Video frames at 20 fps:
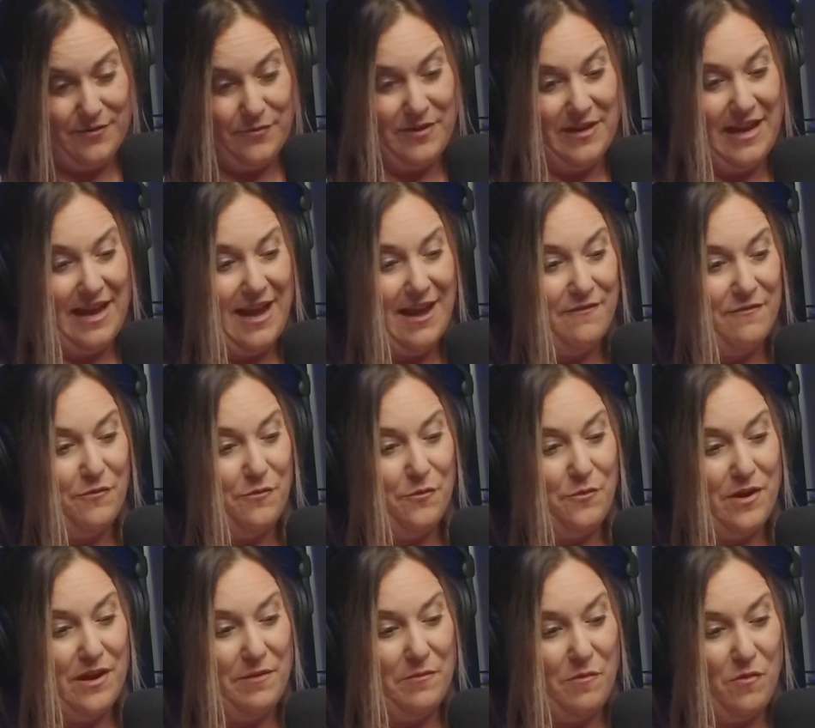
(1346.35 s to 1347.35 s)
We have
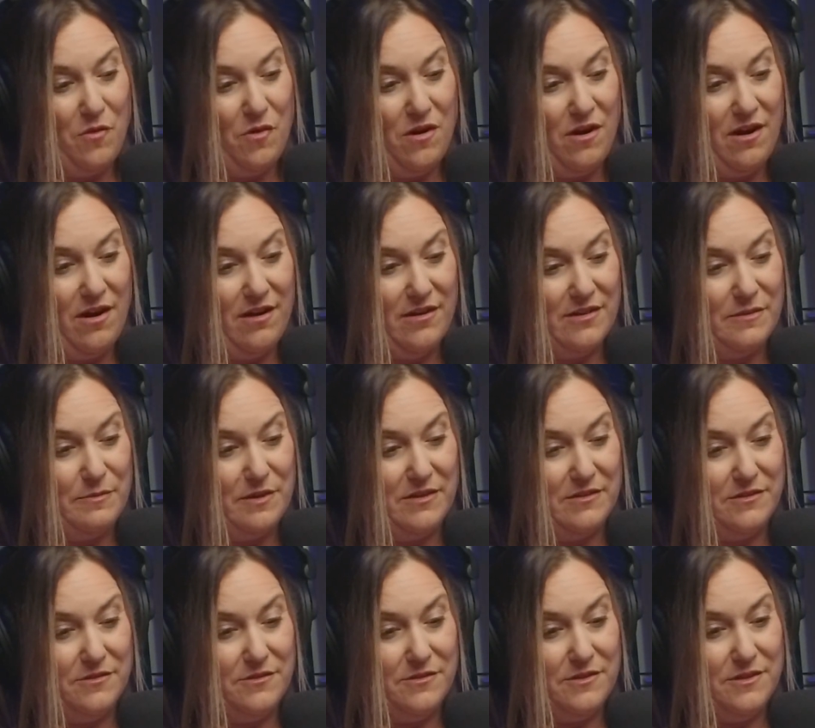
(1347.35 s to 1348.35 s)
one more
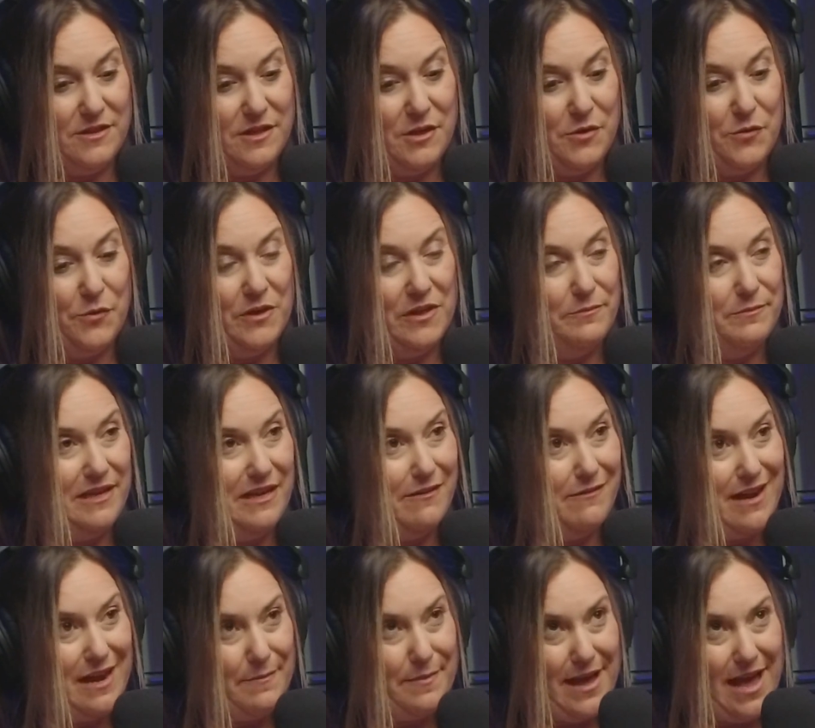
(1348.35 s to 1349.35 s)
sponsor, so we'll be
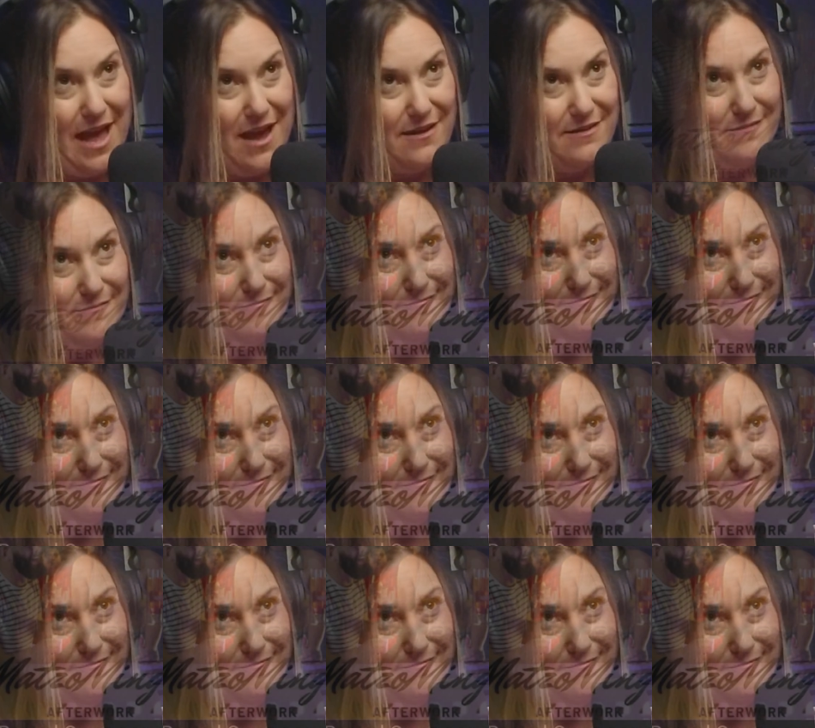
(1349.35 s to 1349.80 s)
right back.